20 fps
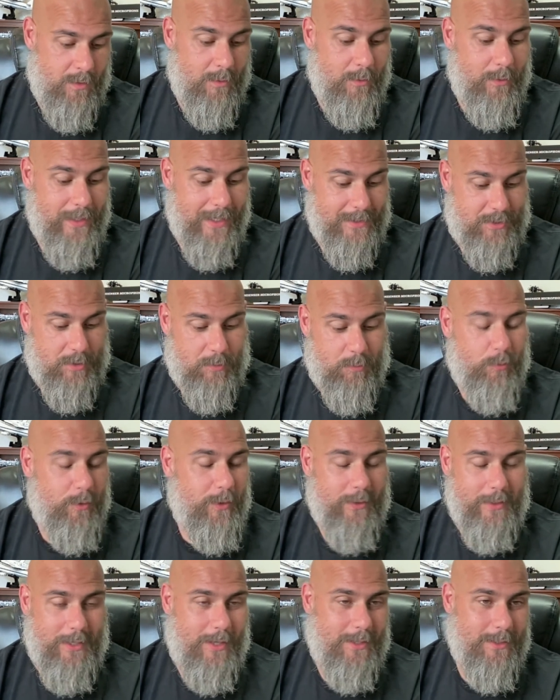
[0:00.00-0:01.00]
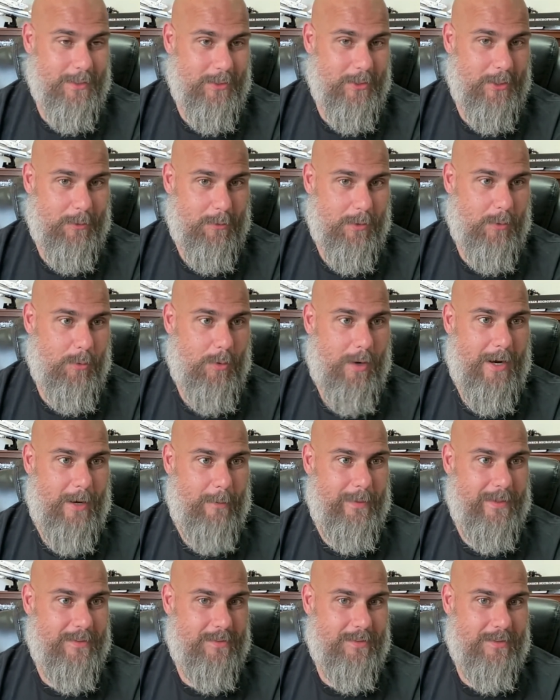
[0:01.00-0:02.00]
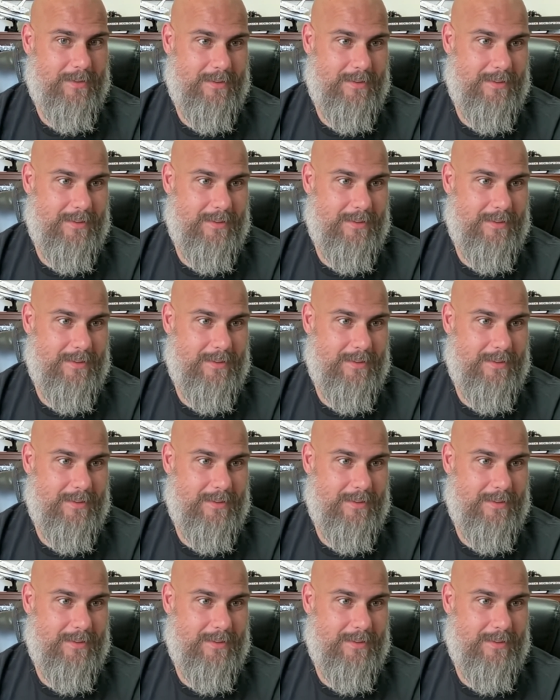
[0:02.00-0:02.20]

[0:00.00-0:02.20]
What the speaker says: we had some really unclear requirements,